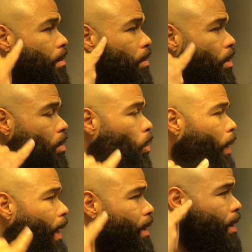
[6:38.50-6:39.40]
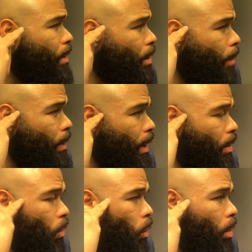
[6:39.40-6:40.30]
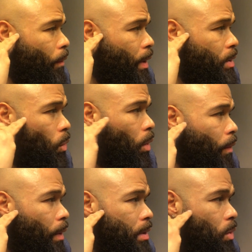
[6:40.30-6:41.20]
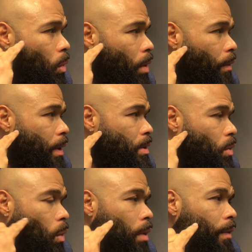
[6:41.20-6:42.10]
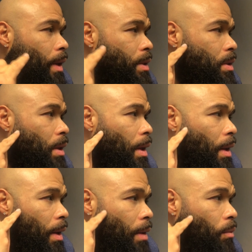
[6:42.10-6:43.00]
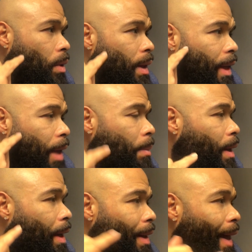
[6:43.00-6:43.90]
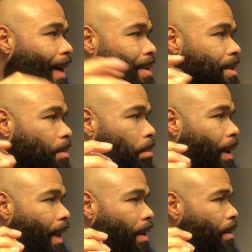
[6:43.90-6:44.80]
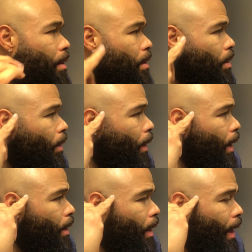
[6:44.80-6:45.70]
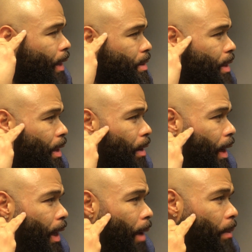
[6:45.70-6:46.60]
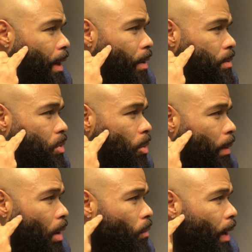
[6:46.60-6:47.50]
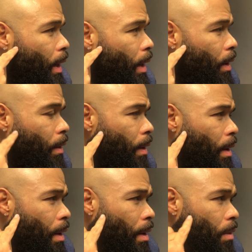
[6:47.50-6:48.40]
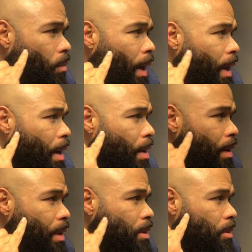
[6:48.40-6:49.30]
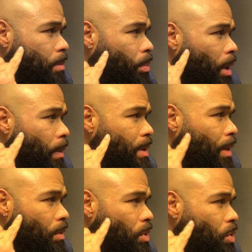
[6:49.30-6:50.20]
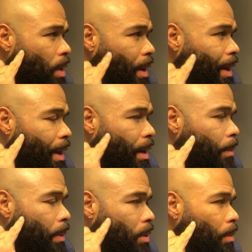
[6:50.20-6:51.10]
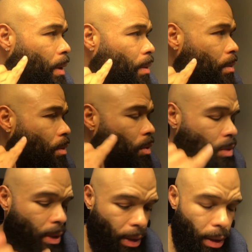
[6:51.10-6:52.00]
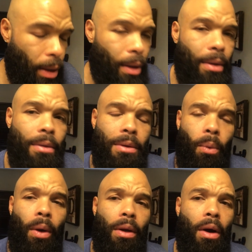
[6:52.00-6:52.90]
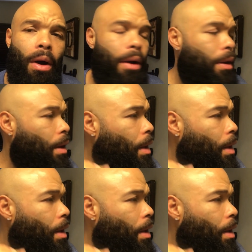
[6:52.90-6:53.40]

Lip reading: you know, the way I did it, coming down a quarter of an inch, quarter of an inch, quarter of an inch, quarter of an inch, really gave me a nice blend. All right, and like I said, I came down to about right here. Right here is pretty much, I was just trying to clean it up a little bit using the one guard